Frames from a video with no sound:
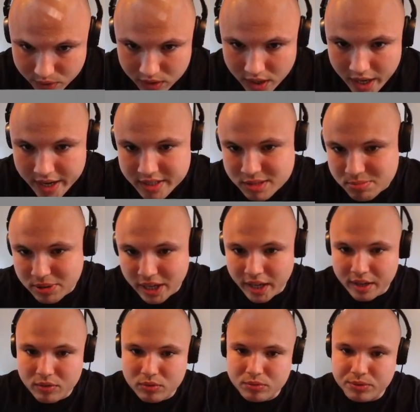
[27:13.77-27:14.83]
lines,
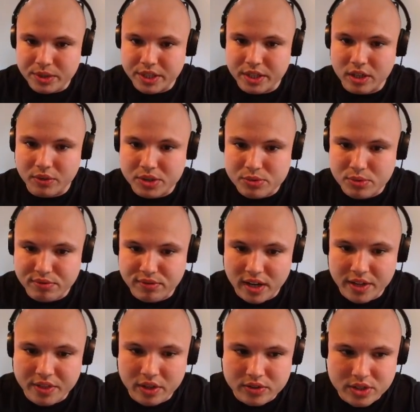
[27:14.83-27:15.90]
but we can always
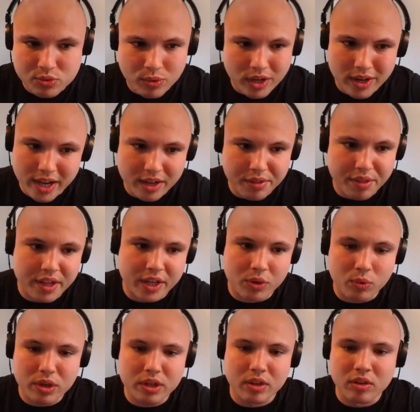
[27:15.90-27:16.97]
refine those as well. I don't think it
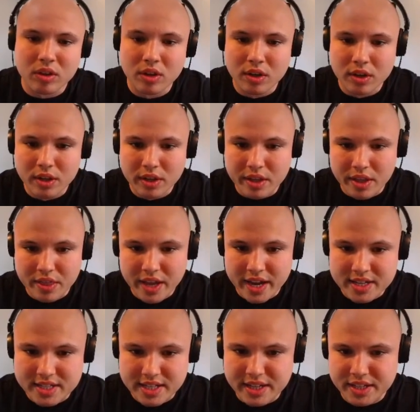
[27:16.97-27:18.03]
will. The
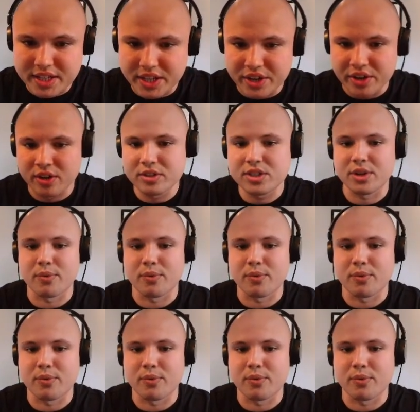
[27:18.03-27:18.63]
idea here, to